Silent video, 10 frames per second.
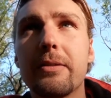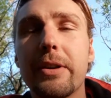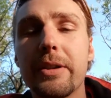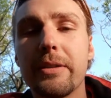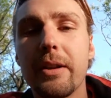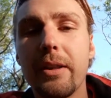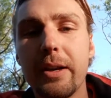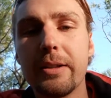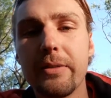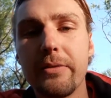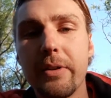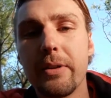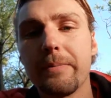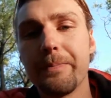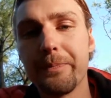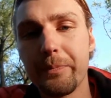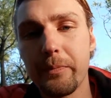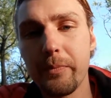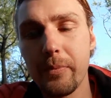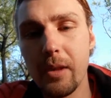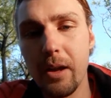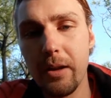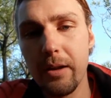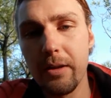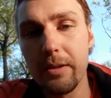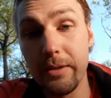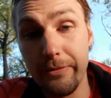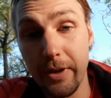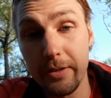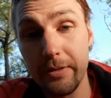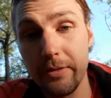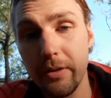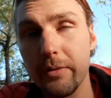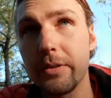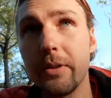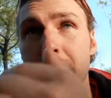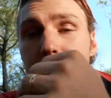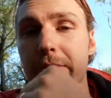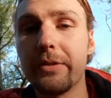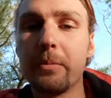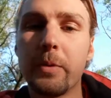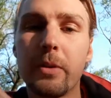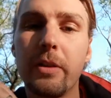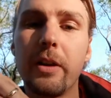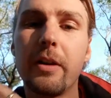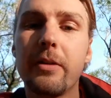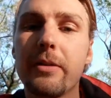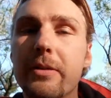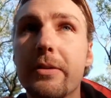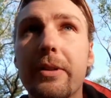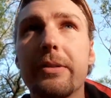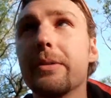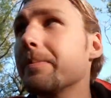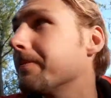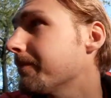create a lactive uh, uh, effect of the stomach system to clear all those things.